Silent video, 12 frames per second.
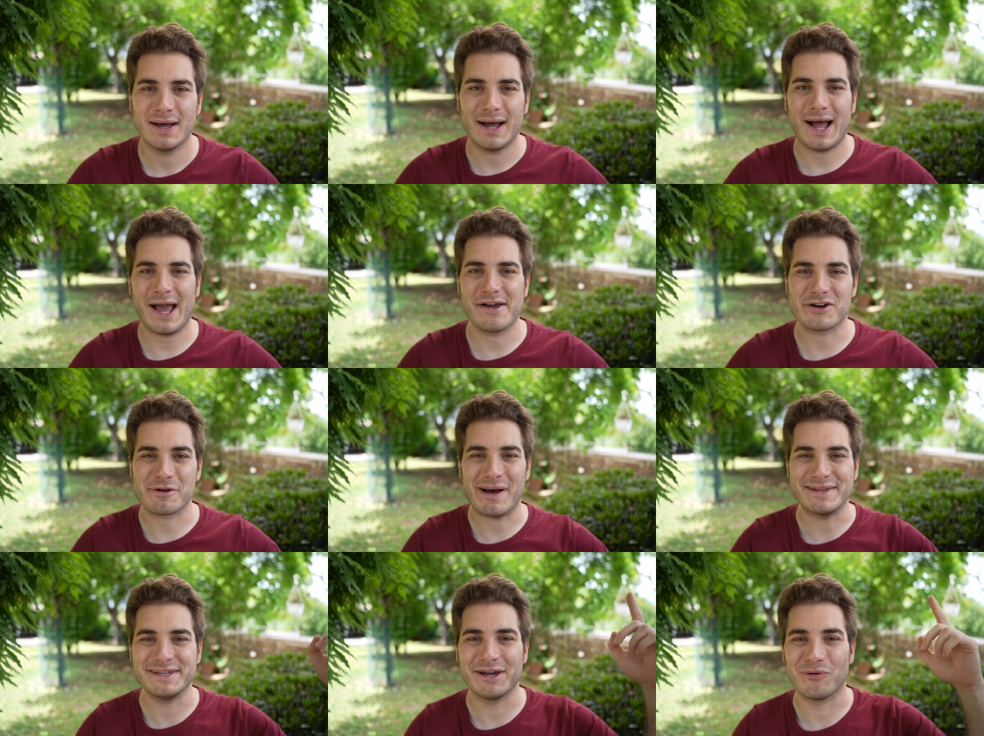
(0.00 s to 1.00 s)
Hi
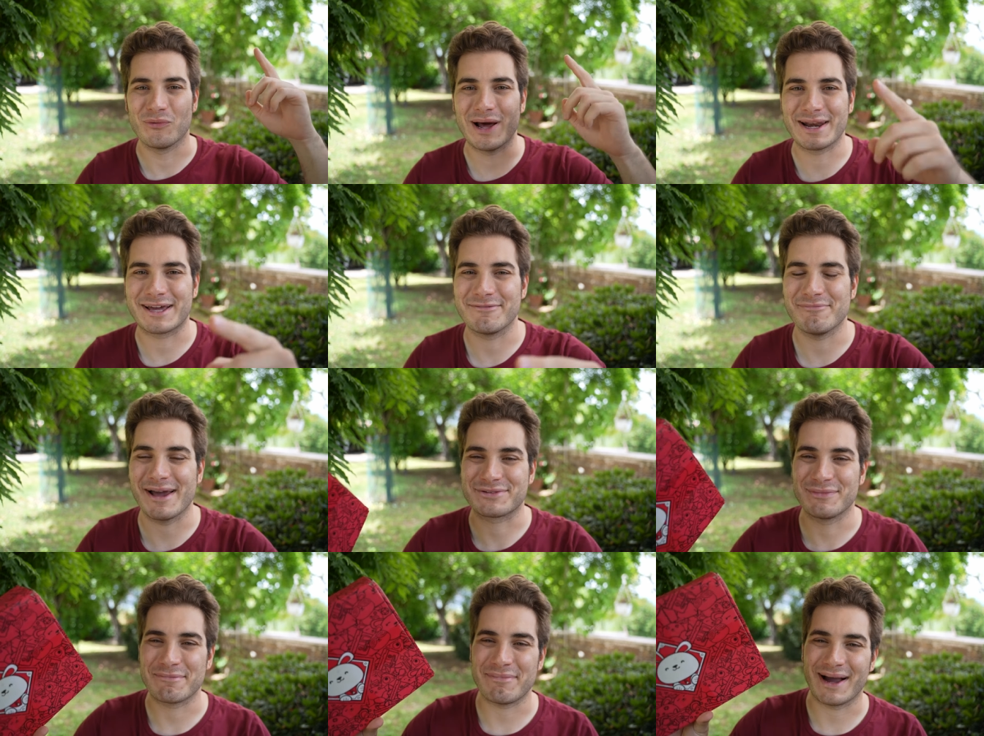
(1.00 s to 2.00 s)
everybody and welcome back to
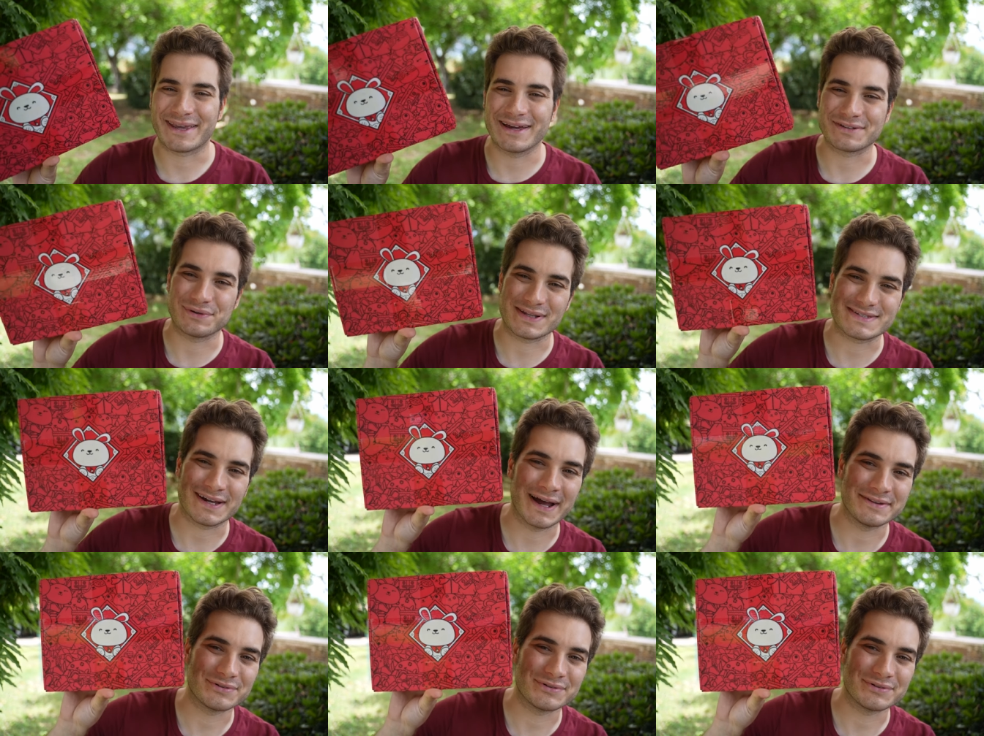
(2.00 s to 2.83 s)
my backyard once again.